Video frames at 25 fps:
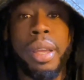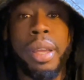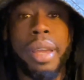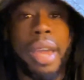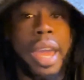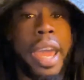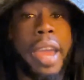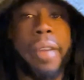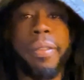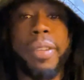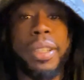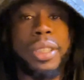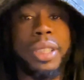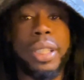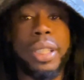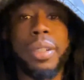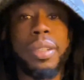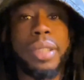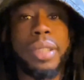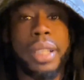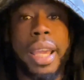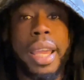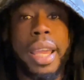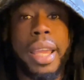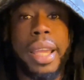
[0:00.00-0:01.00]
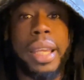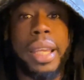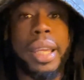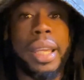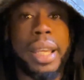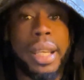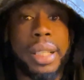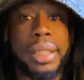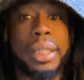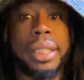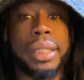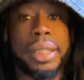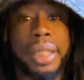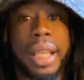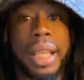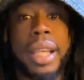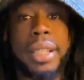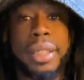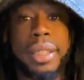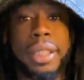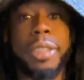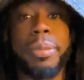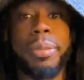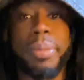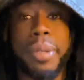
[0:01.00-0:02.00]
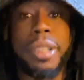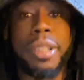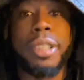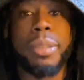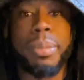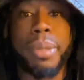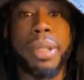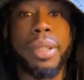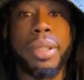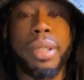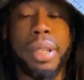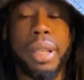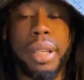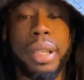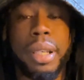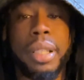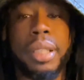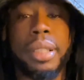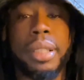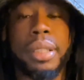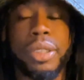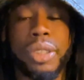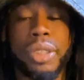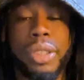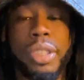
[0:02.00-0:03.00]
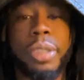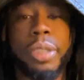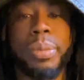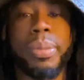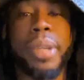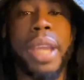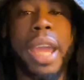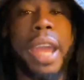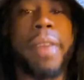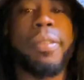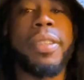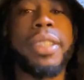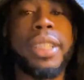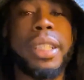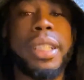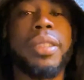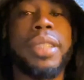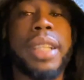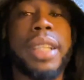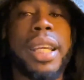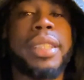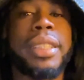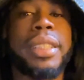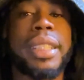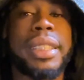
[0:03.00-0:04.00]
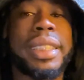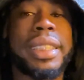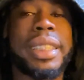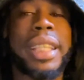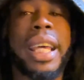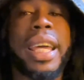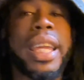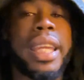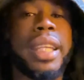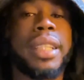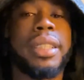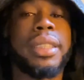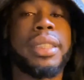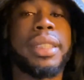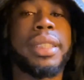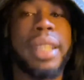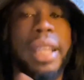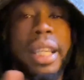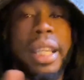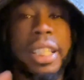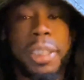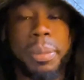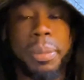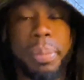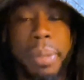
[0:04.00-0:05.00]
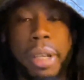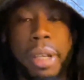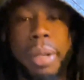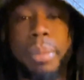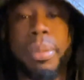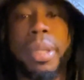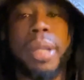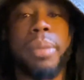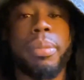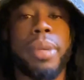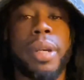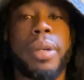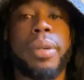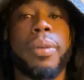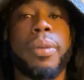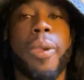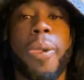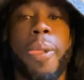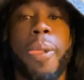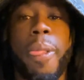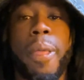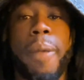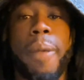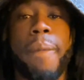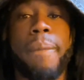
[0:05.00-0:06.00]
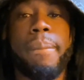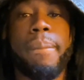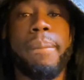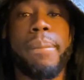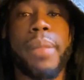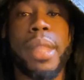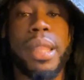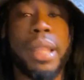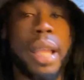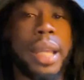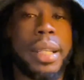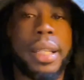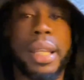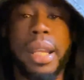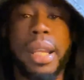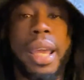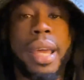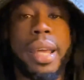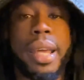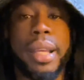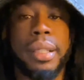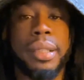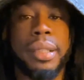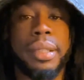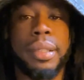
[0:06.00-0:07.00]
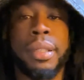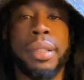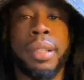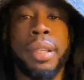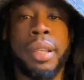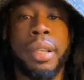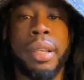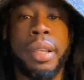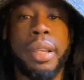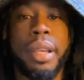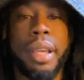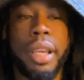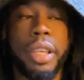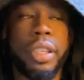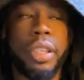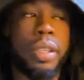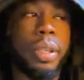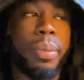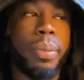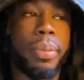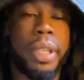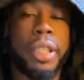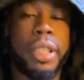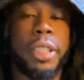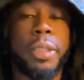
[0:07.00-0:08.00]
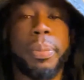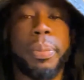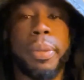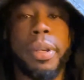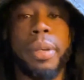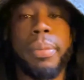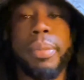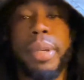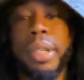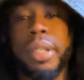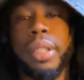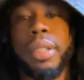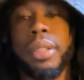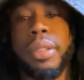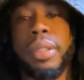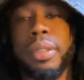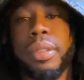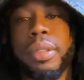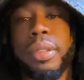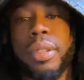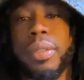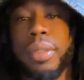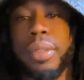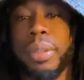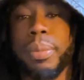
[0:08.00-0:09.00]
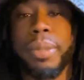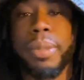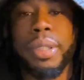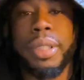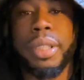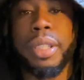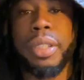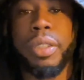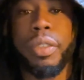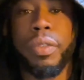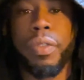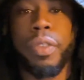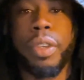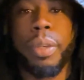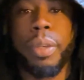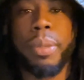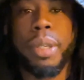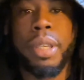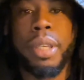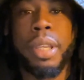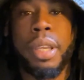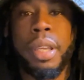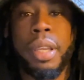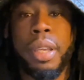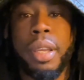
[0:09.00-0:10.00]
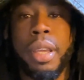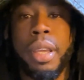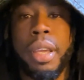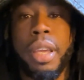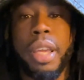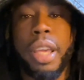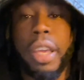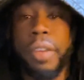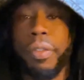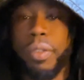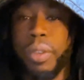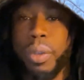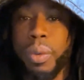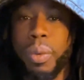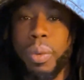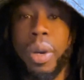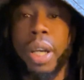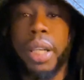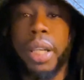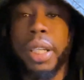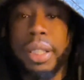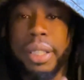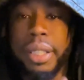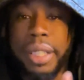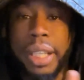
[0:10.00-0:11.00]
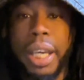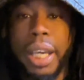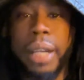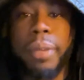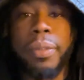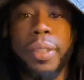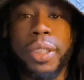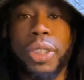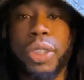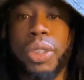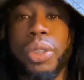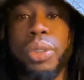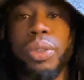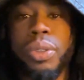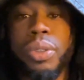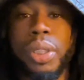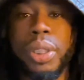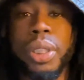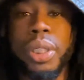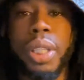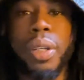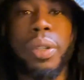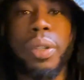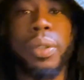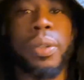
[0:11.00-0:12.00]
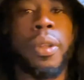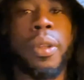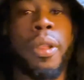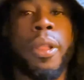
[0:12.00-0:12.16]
Every single day is a science experiment. Every single day is a science experiment, bro. Like that ass. You could be experimenting on some shit, you feel me? If you want to delve into, you know,